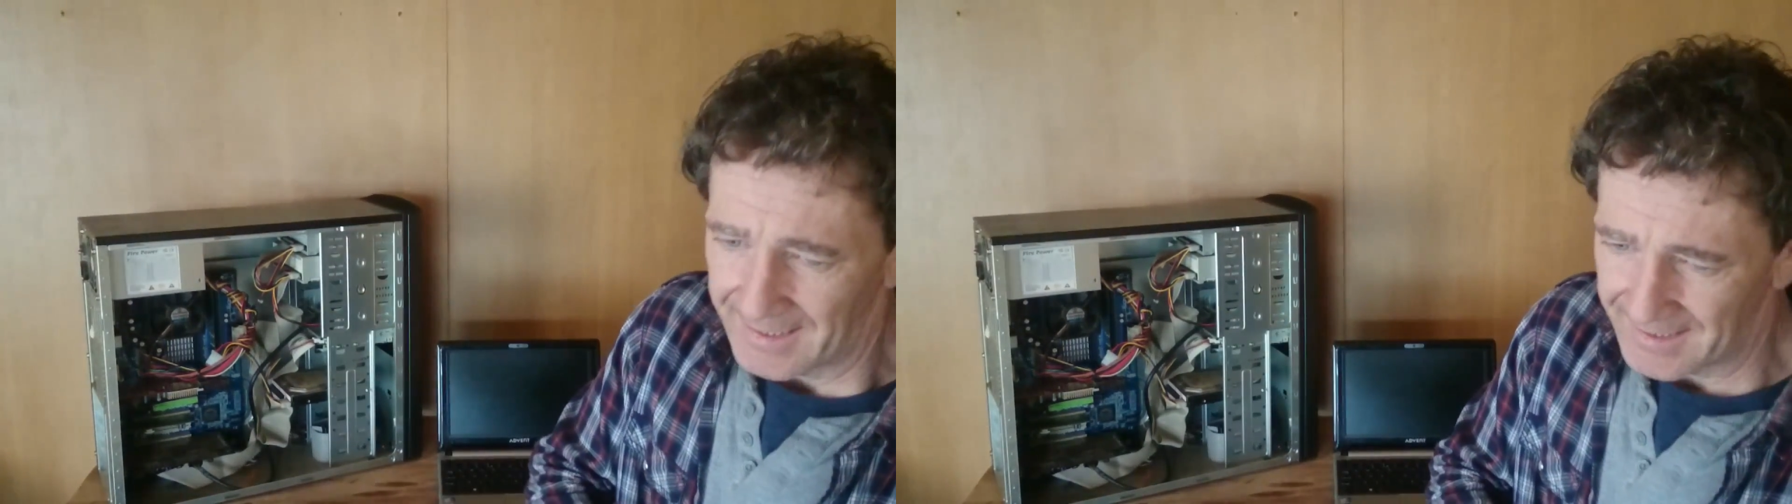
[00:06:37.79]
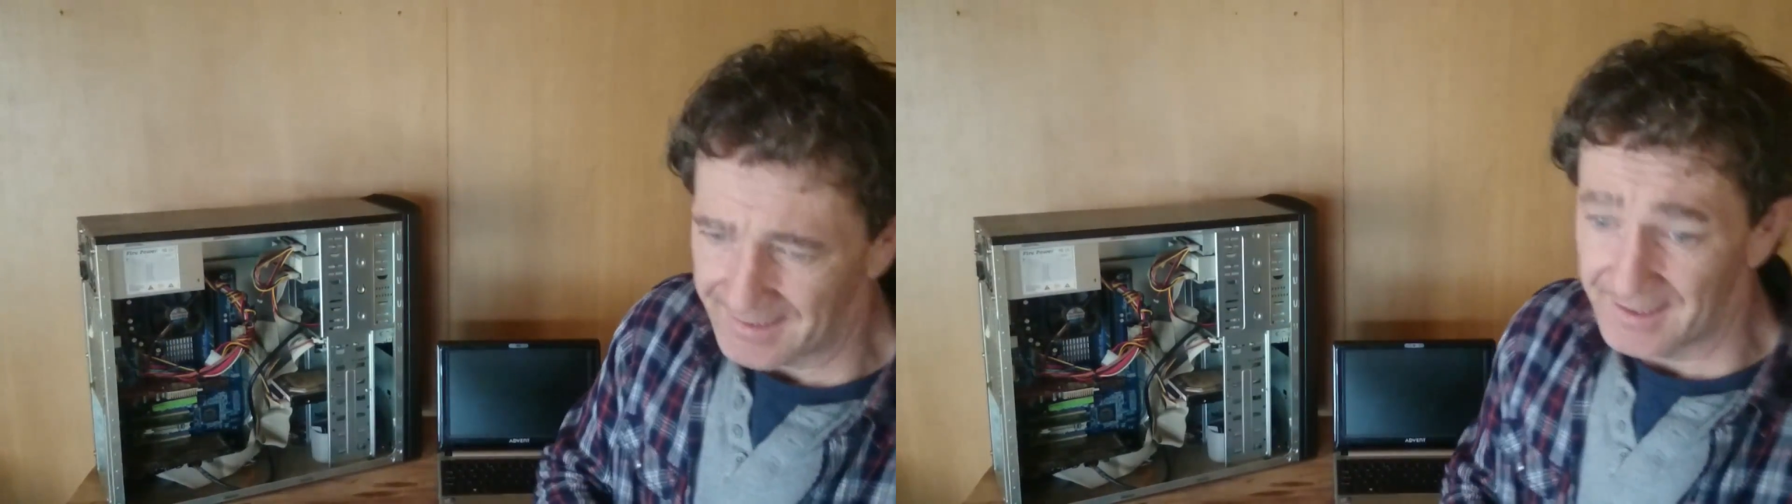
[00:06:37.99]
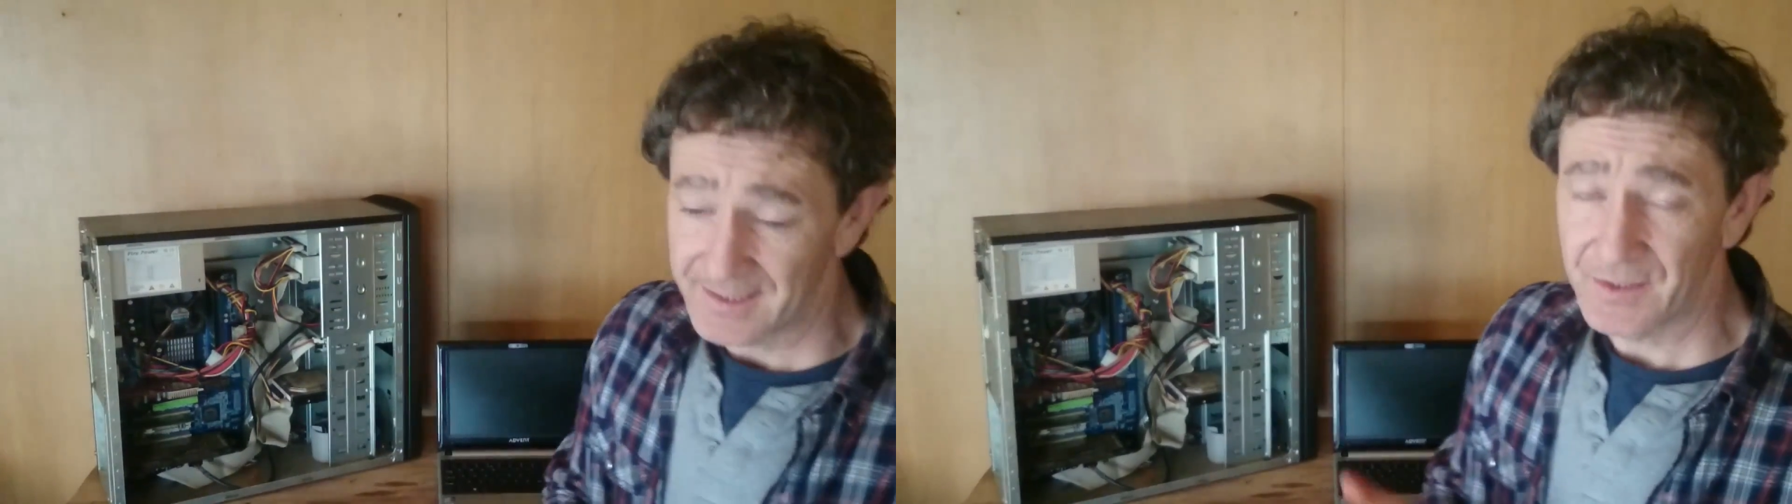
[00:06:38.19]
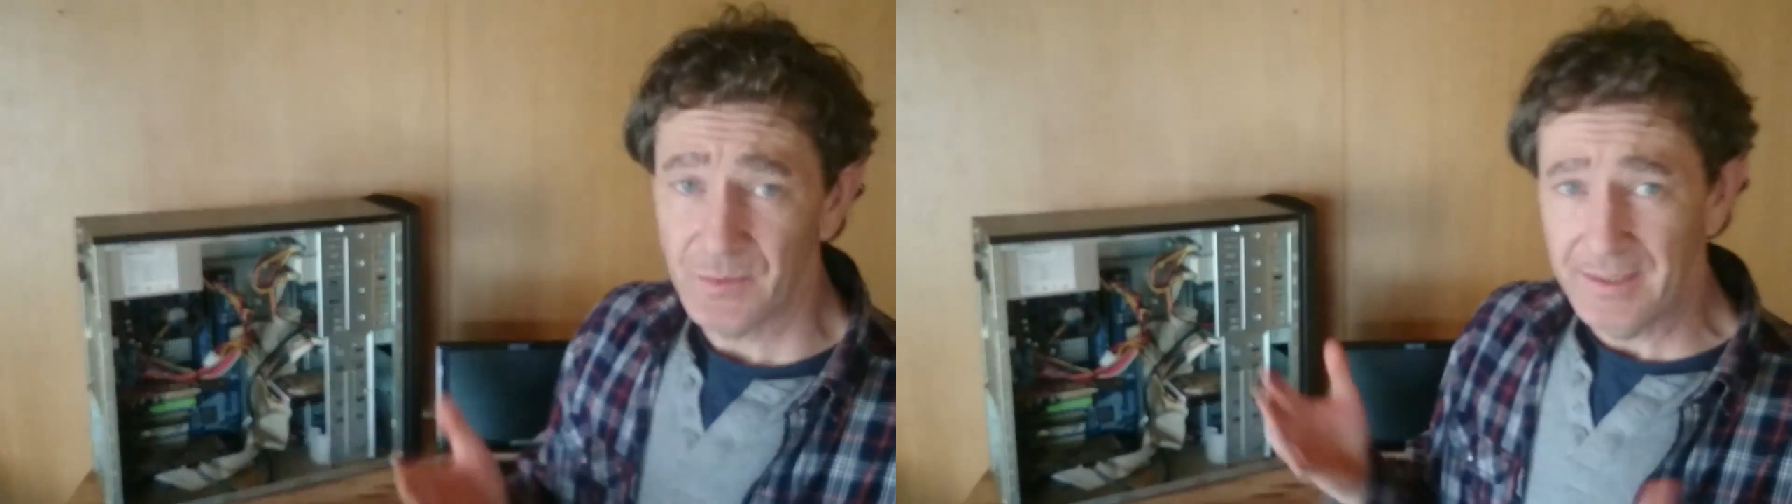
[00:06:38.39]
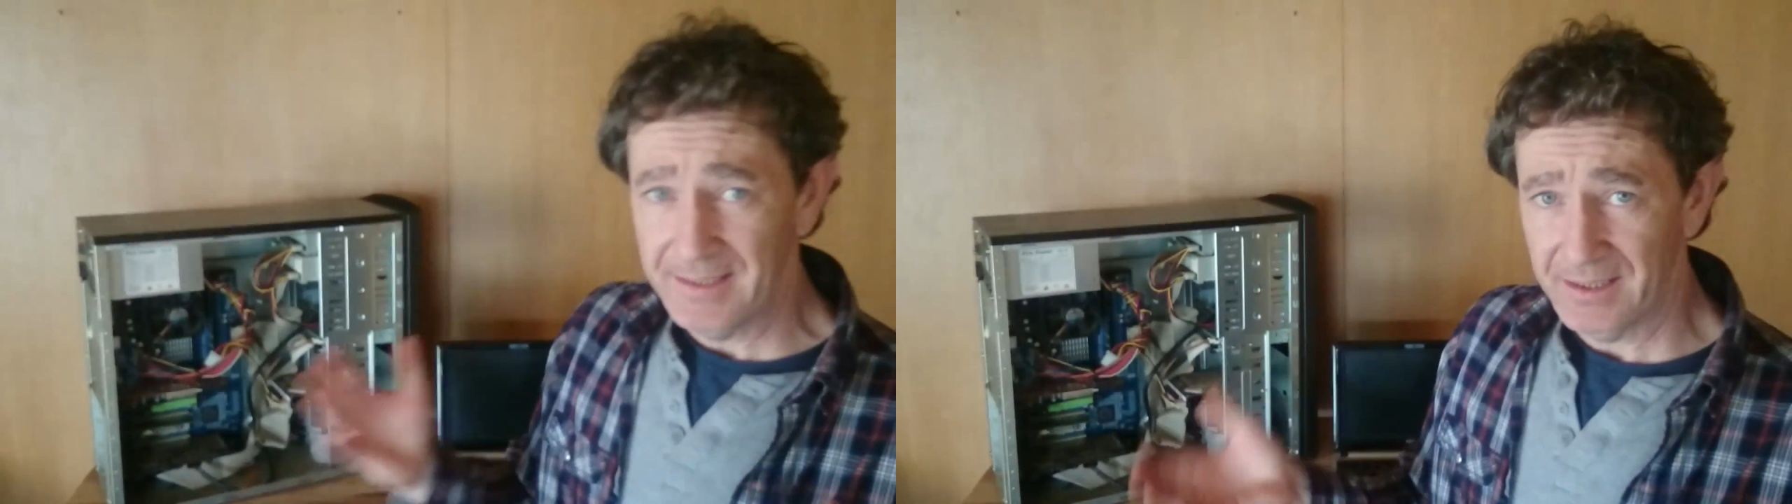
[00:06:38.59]
And it's
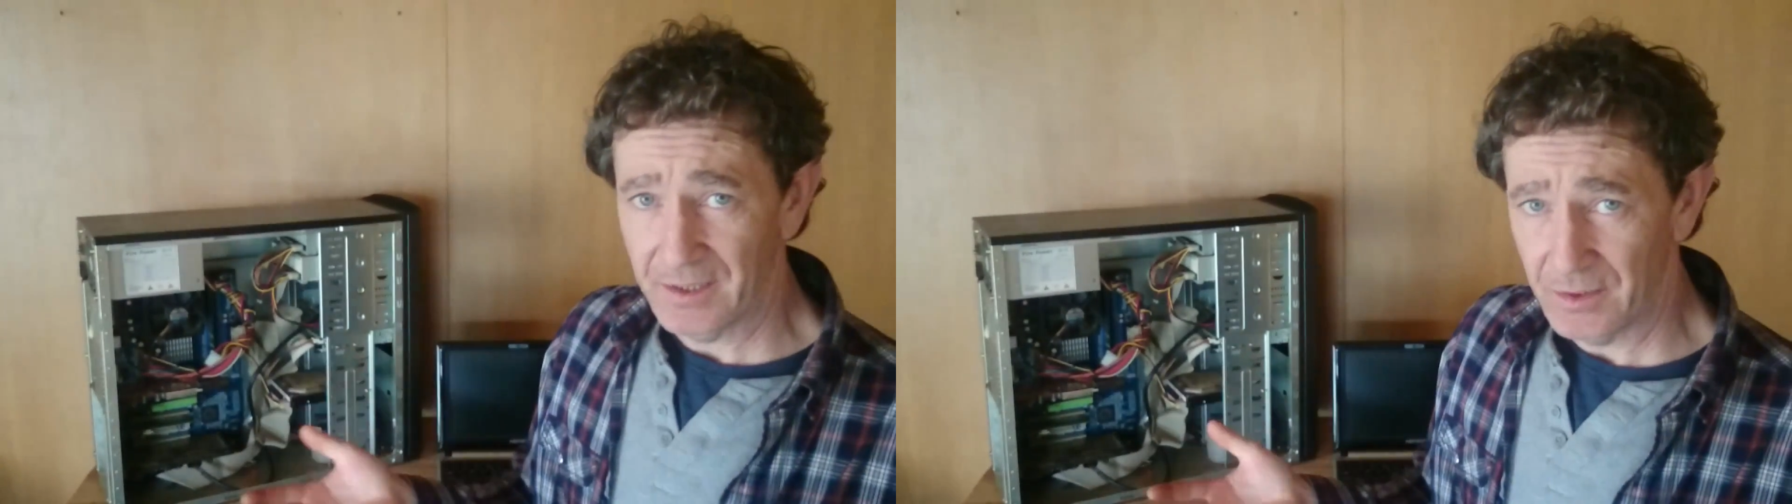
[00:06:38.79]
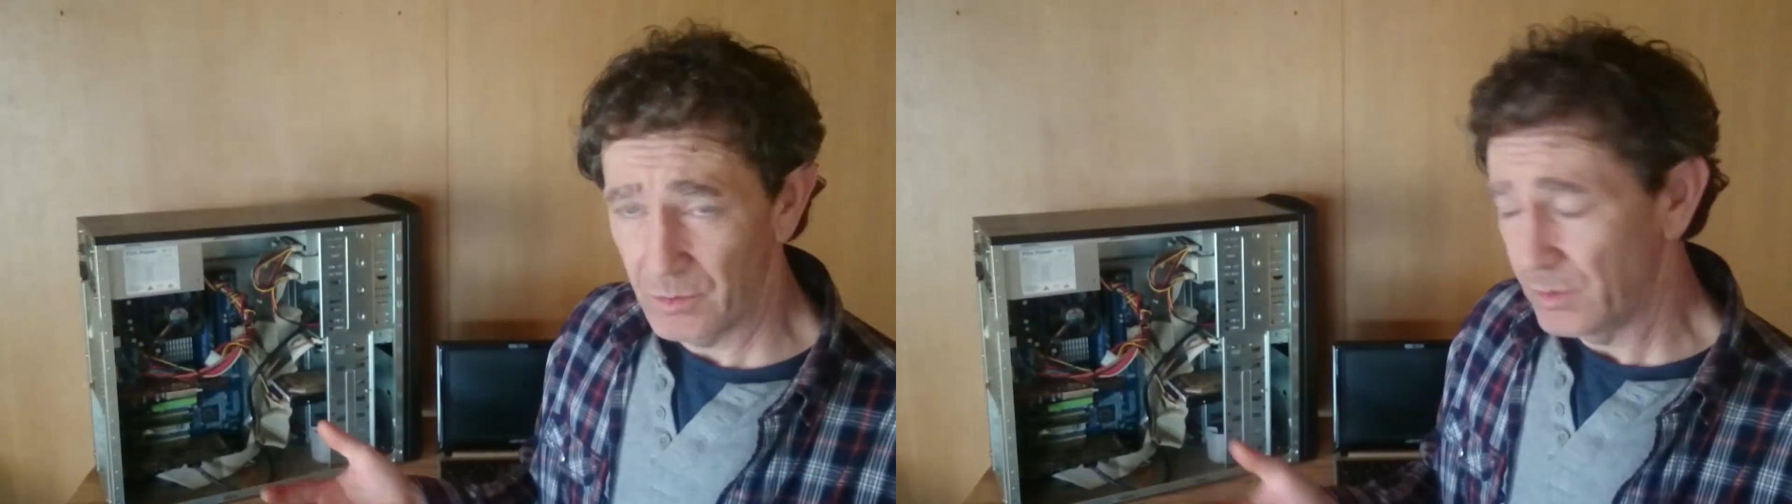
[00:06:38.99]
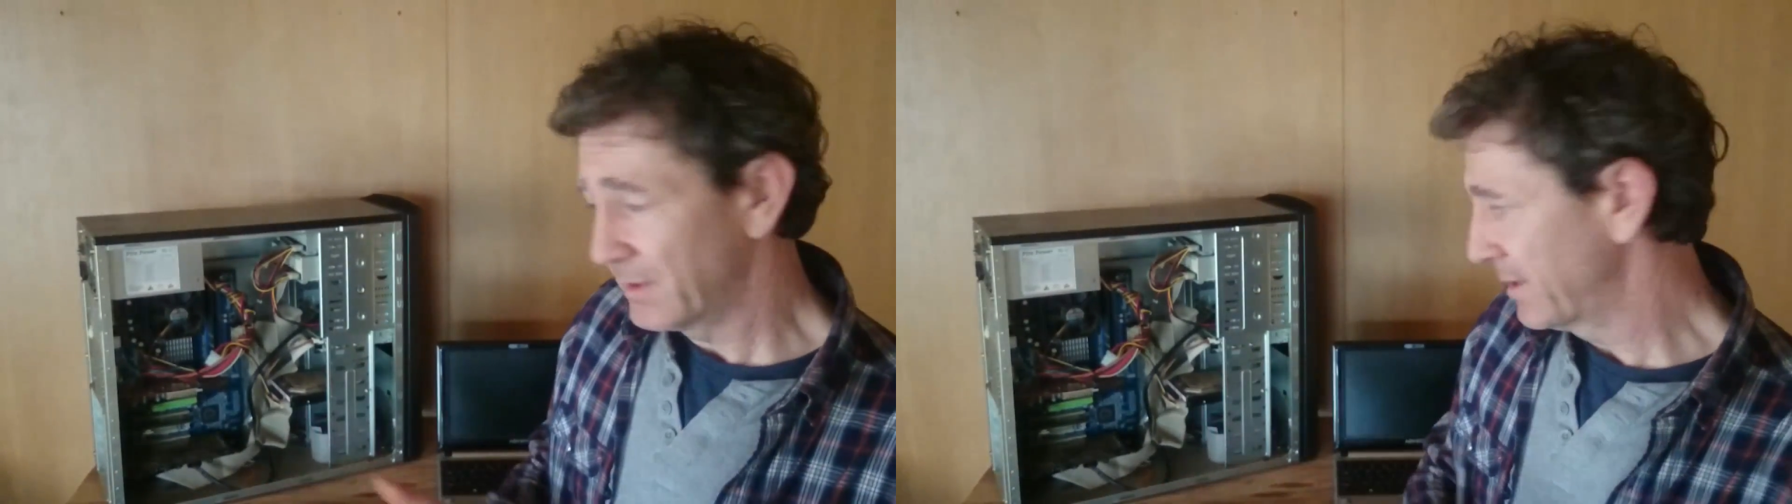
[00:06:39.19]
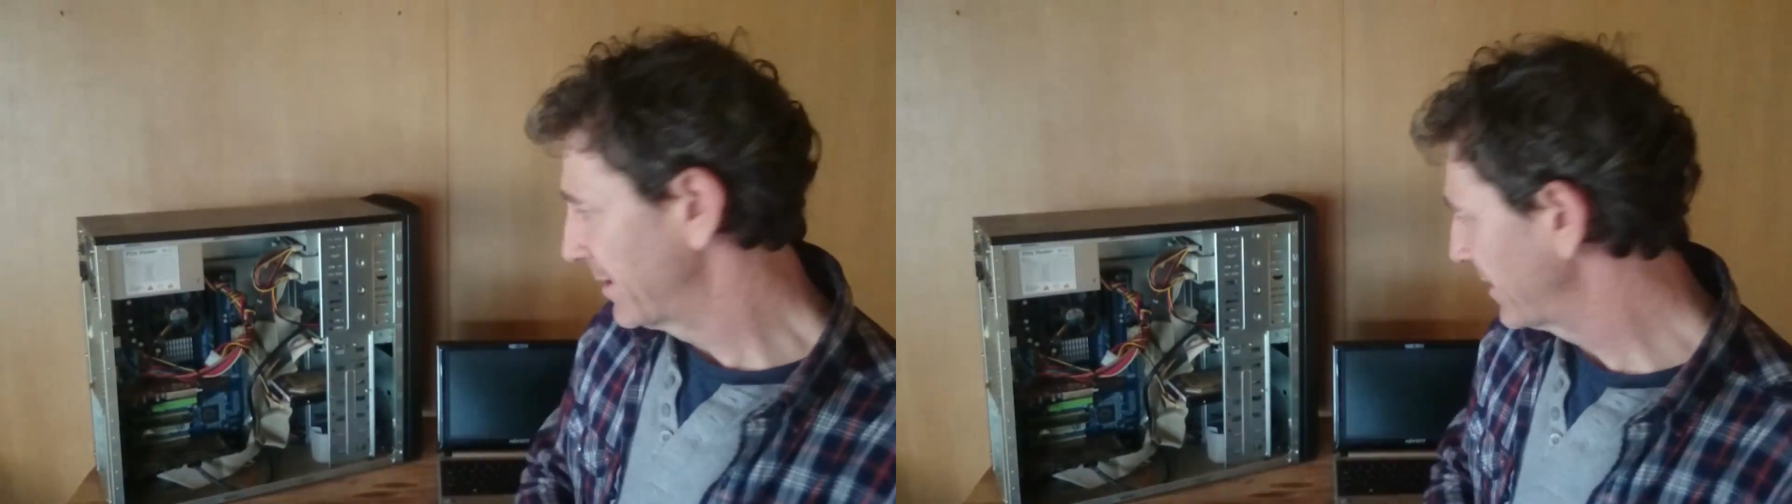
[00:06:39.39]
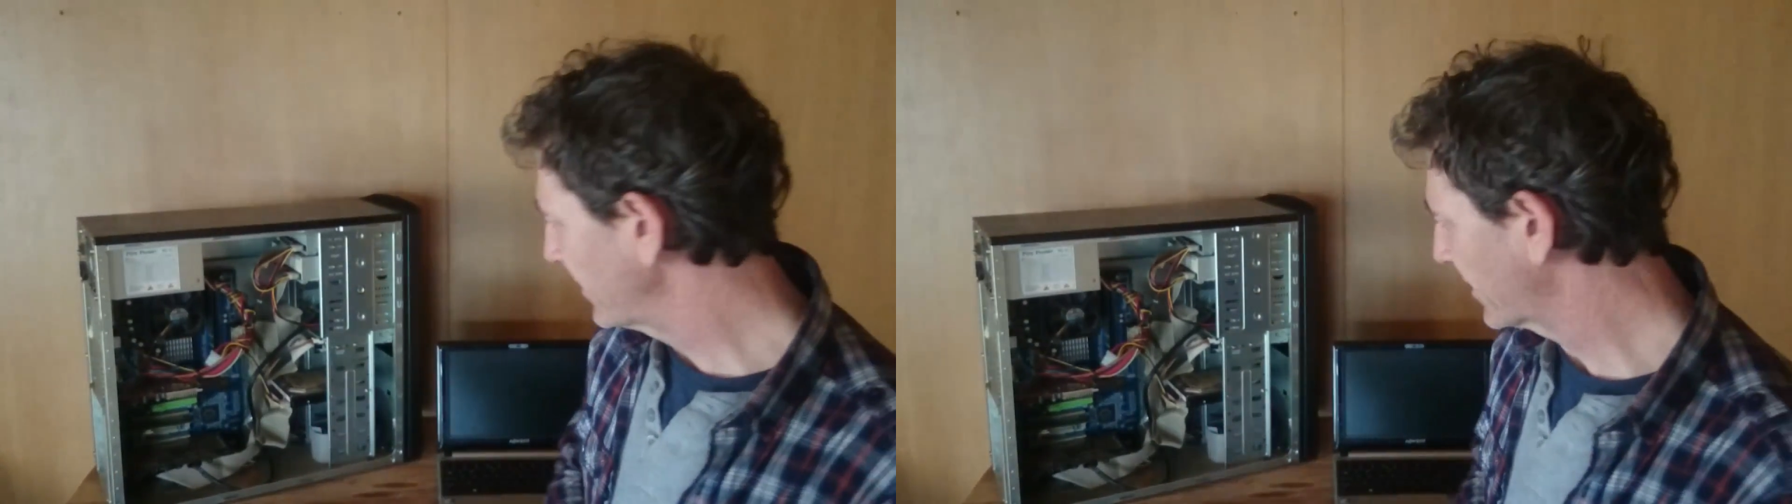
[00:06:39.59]
so easy to do.
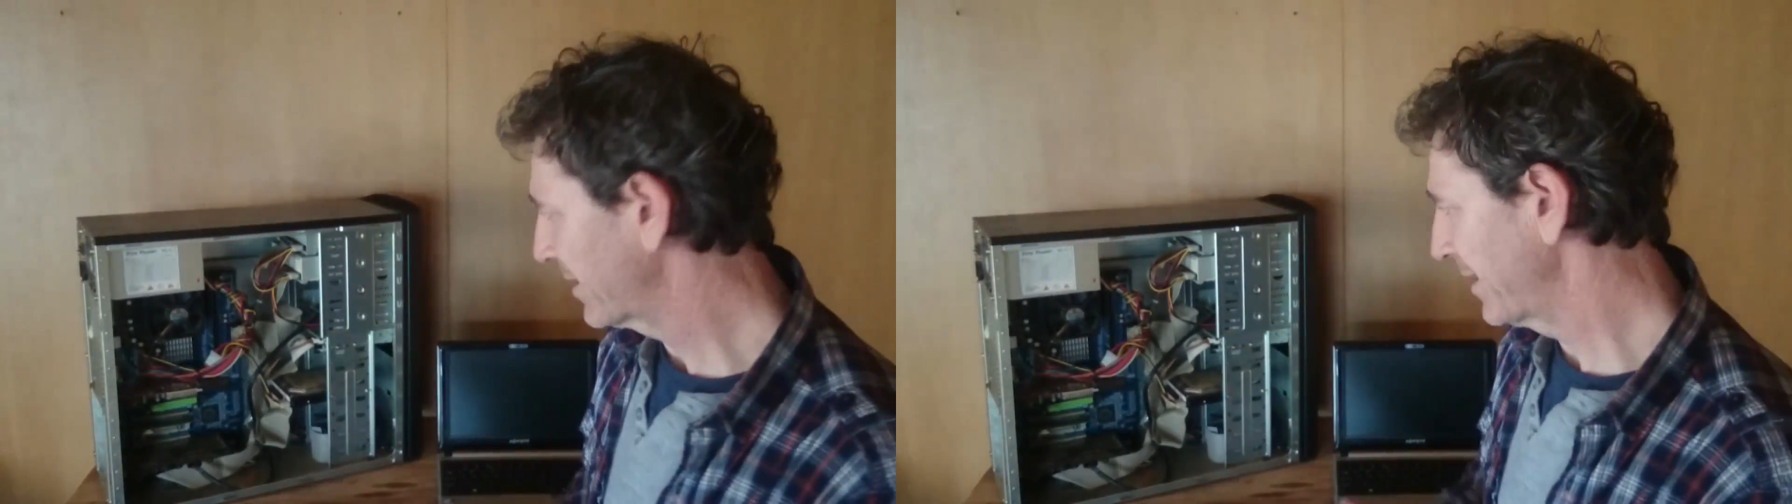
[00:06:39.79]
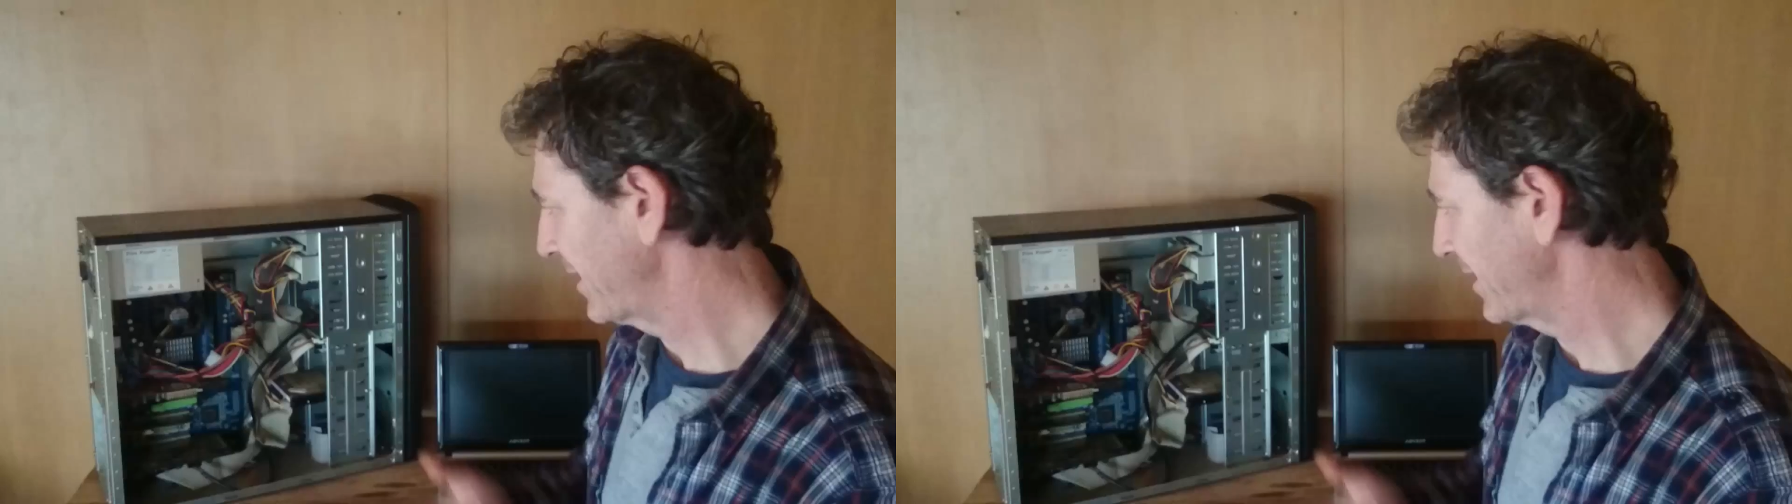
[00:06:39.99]
Look,